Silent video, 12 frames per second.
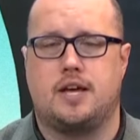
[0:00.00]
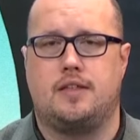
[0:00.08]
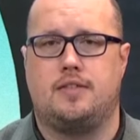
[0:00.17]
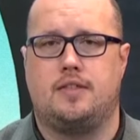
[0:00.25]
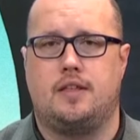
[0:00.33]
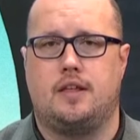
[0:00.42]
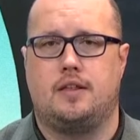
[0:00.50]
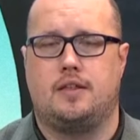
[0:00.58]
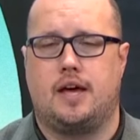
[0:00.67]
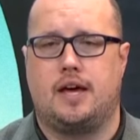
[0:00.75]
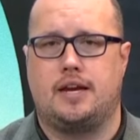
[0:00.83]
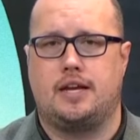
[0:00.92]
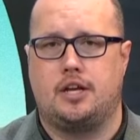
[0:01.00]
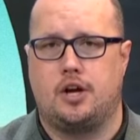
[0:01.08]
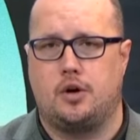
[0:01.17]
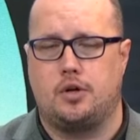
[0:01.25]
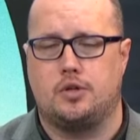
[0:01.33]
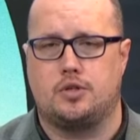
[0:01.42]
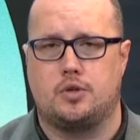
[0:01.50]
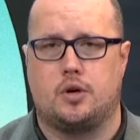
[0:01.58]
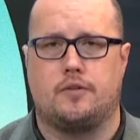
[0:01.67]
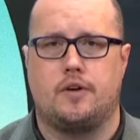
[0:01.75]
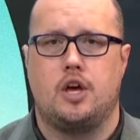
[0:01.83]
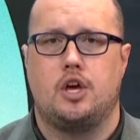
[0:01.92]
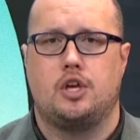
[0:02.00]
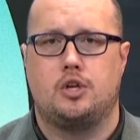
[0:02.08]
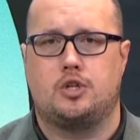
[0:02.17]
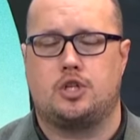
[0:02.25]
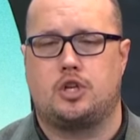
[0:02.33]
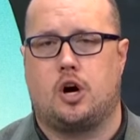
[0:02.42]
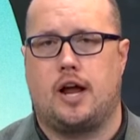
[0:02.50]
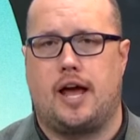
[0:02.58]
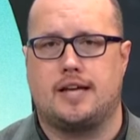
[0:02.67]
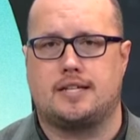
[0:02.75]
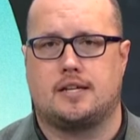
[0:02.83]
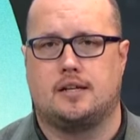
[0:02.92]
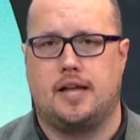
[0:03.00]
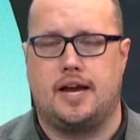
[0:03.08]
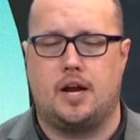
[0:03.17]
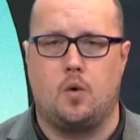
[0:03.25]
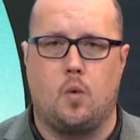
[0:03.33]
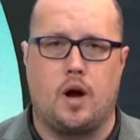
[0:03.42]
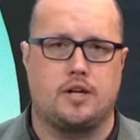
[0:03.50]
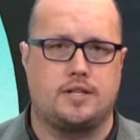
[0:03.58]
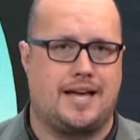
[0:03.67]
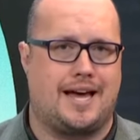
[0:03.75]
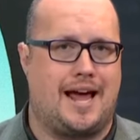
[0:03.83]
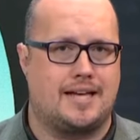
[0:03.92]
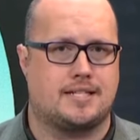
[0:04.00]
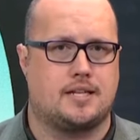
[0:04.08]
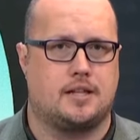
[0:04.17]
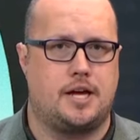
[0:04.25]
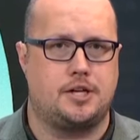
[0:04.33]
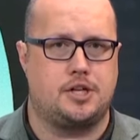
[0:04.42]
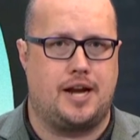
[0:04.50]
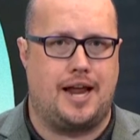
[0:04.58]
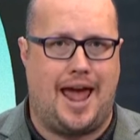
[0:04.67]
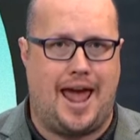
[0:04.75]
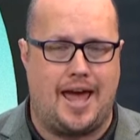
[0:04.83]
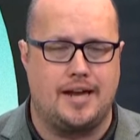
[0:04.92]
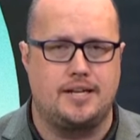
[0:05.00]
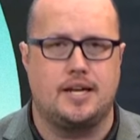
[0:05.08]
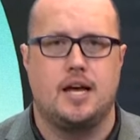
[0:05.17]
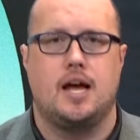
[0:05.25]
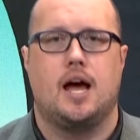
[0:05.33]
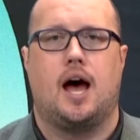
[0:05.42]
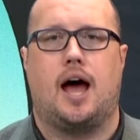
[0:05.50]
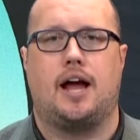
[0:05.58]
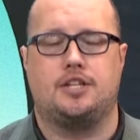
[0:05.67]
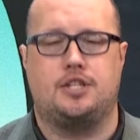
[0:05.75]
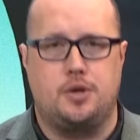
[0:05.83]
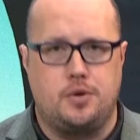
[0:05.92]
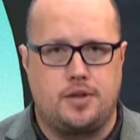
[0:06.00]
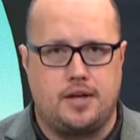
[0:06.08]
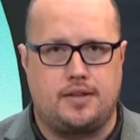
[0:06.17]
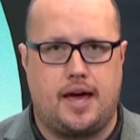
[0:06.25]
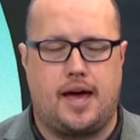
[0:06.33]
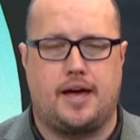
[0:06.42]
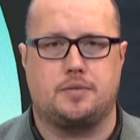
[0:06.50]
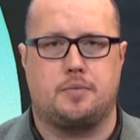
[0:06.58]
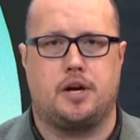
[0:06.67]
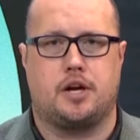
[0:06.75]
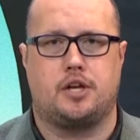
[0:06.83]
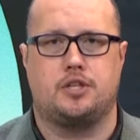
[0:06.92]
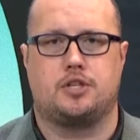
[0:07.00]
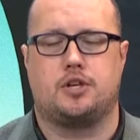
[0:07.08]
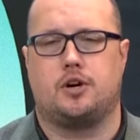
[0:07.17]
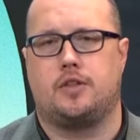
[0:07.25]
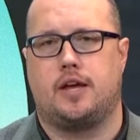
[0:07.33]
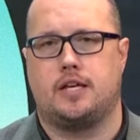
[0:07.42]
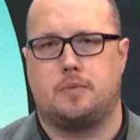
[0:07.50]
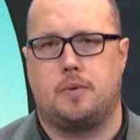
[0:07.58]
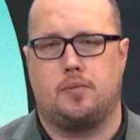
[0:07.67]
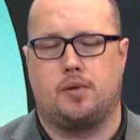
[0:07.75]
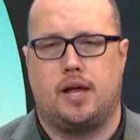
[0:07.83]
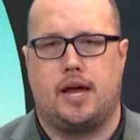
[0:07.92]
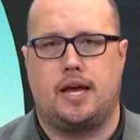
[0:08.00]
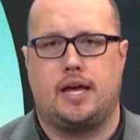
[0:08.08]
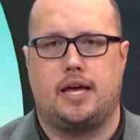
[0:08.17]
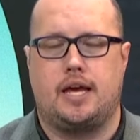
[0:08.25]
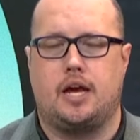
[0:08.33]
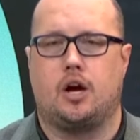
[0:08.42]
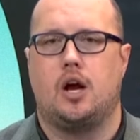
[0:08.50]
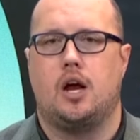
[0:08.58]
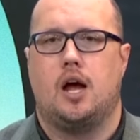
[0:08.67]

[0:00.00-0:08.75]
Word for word: that that you know you sort of you start escalating. Where does that escalation end? I do think that has been a concern that has been playing here.